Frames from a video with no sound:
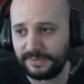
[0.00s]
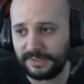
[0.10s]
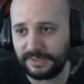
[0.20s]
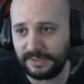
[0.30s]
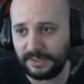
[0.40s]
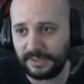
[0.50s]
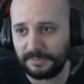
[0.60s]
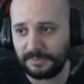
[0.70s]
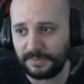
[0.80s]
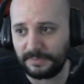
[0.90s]
the
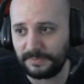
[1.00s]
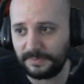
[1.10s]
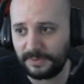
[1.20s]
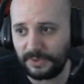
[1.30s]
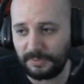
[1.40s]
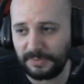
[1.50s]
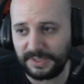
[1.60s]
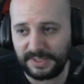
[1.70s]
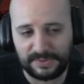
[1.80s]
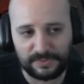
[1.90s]
combat
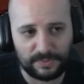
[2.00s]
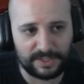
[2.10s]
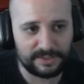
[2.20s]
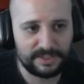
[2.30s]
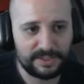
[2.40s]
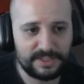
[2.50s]
as well.